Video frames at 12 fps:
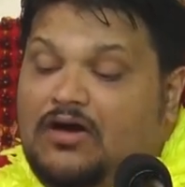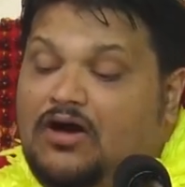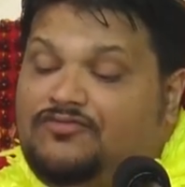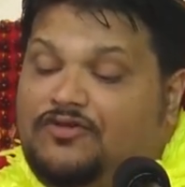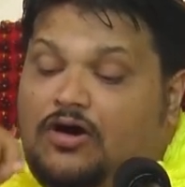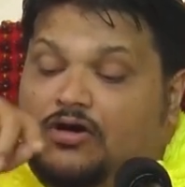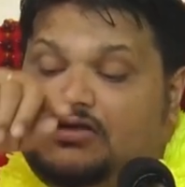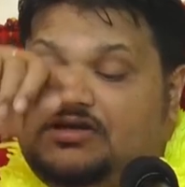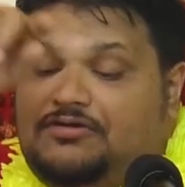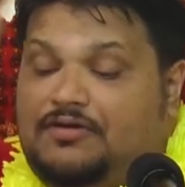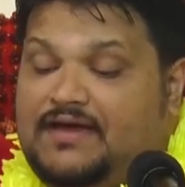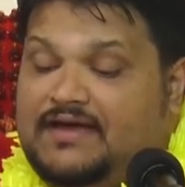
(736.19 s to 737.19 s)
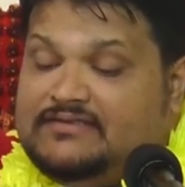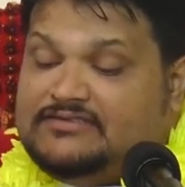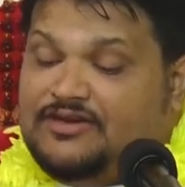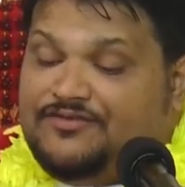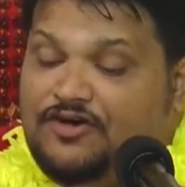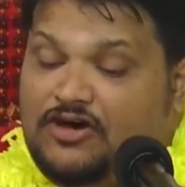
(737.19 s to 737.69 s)
of all the
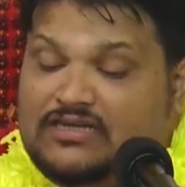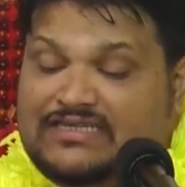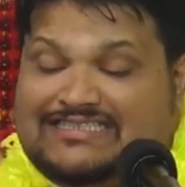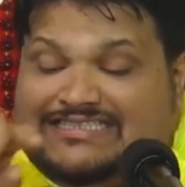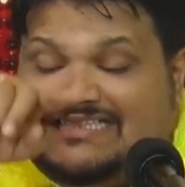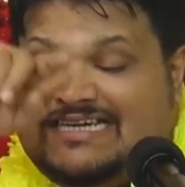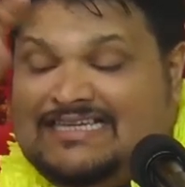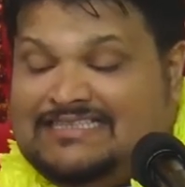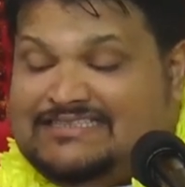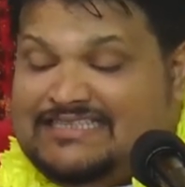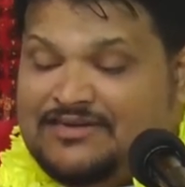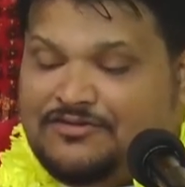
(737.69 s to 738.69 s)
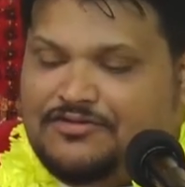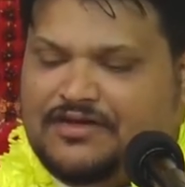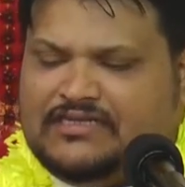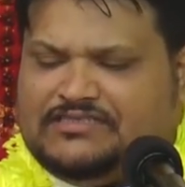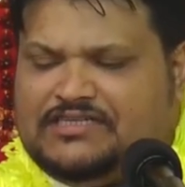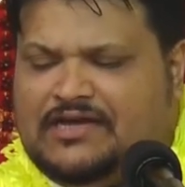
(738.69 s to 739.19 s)
grains, of all the seeds in
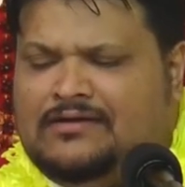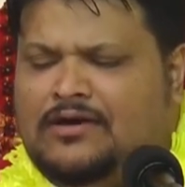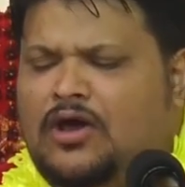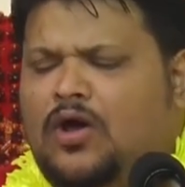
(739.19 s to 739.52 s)
creation,